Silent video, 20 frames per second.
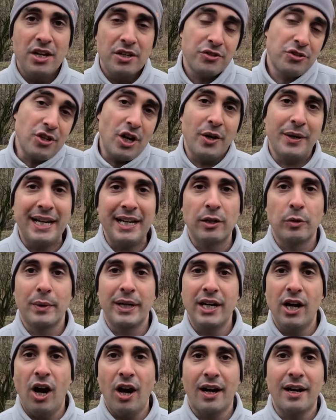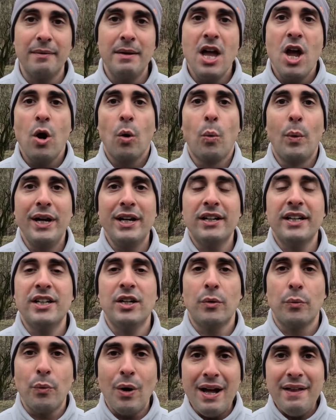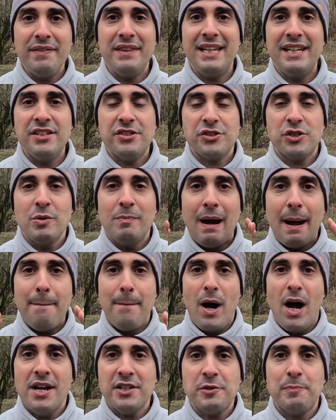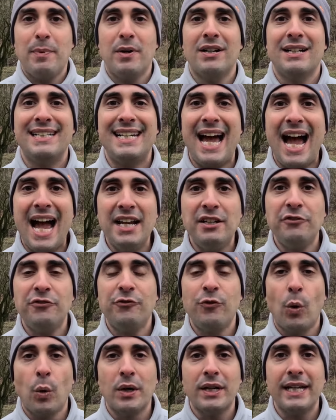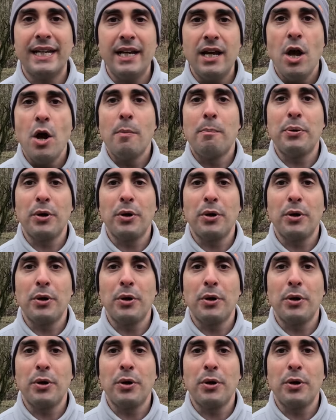So here we are. We're going to run these through my Mossberg 940